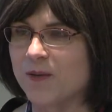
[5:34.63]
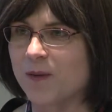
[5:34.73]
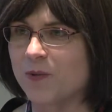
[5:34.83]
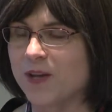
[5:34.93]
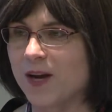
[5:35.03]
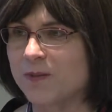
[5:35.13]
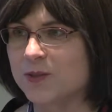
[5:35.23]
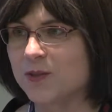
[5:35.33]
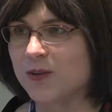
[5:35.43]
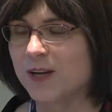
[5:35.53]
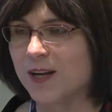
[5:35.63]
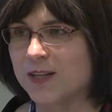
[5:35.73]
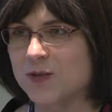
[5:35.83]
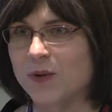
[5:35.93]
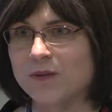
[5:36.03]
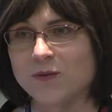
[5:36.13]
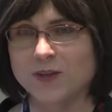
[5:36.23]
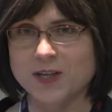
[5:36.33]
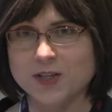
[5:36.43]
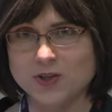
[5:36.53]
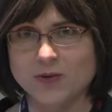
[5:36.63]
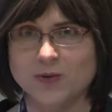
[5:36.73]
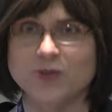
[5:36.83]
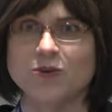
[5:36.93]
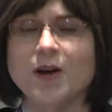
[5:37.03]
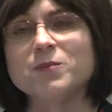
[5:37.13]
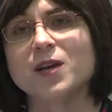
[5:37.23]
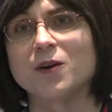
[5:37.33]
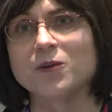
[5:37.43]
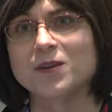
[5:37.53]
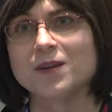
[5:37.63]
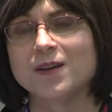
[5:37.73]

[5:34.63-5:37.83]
me up with an opportunity next week for a teacher who had dropped out.